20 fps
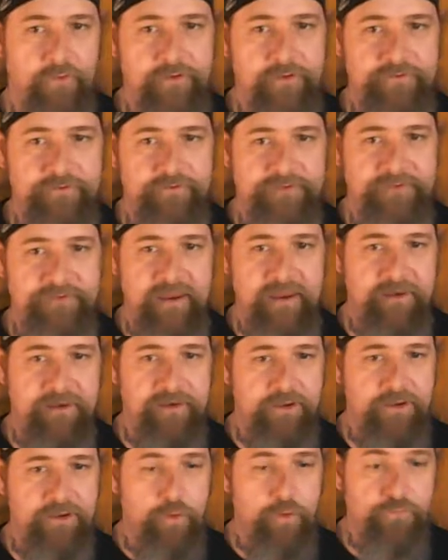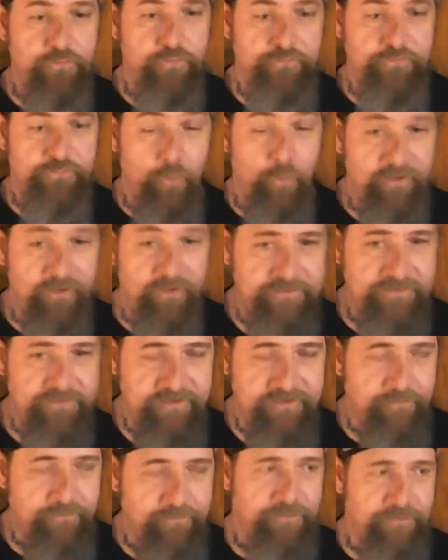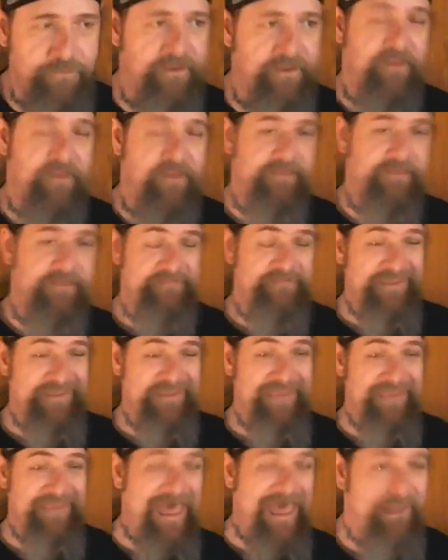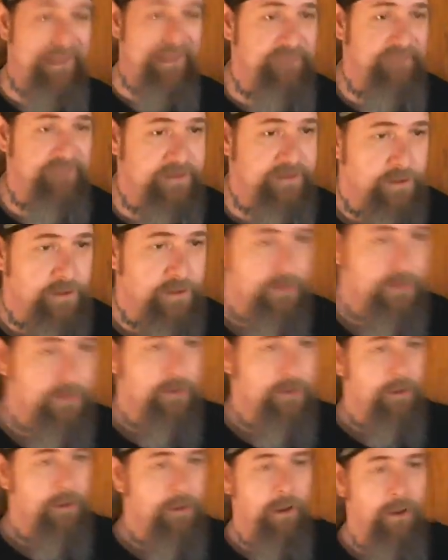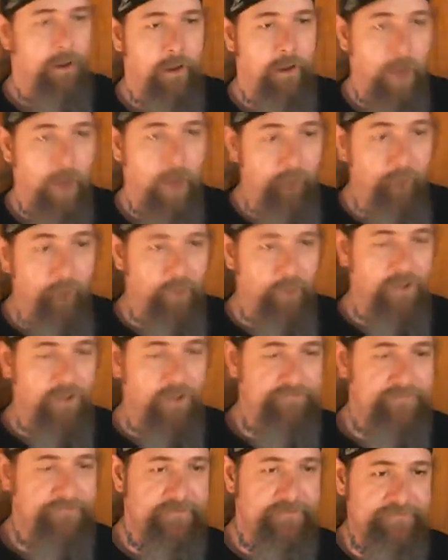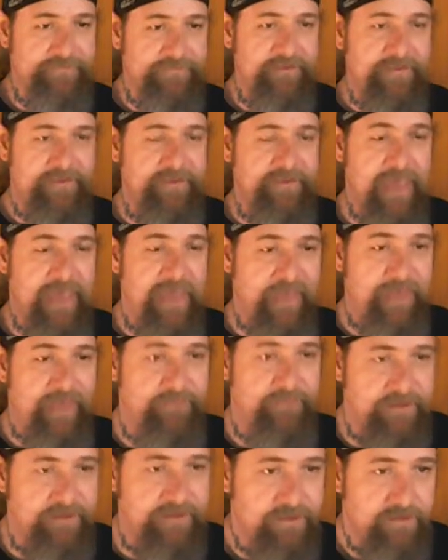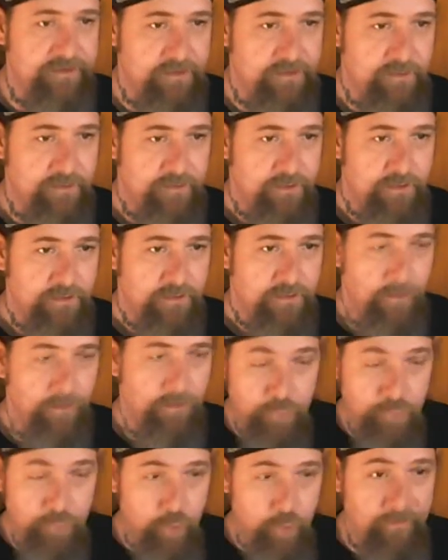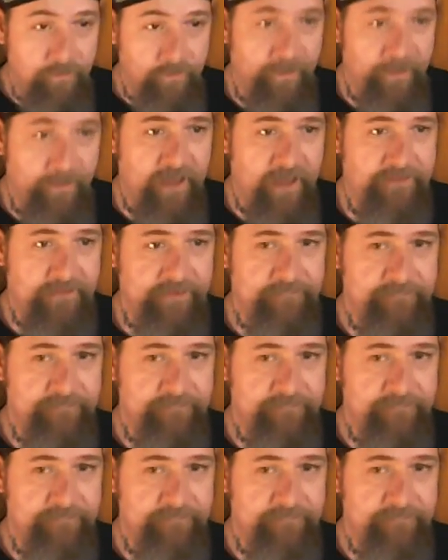understand. It goes so much deeper than that. It's the anatomy of us. It's the anatomy of the human body,